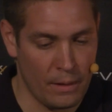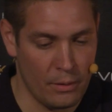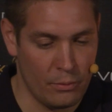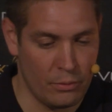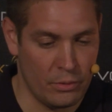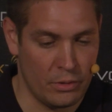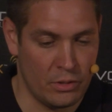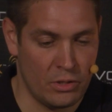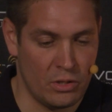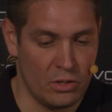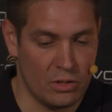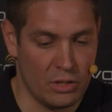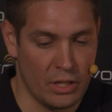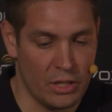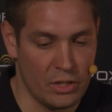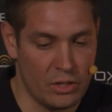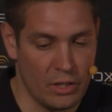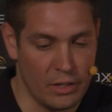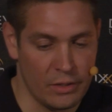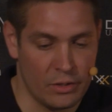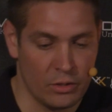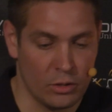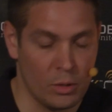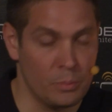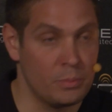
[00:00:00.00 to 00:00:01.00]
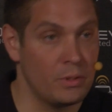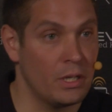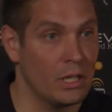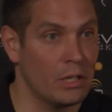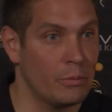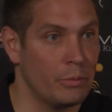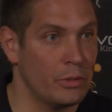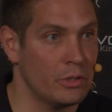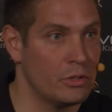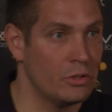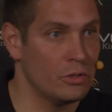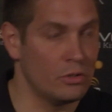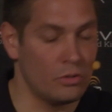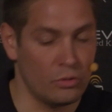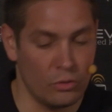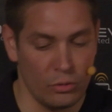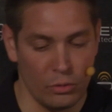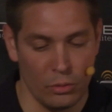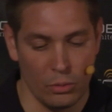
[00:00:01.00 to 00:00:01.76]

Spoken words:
which is a JSON object with just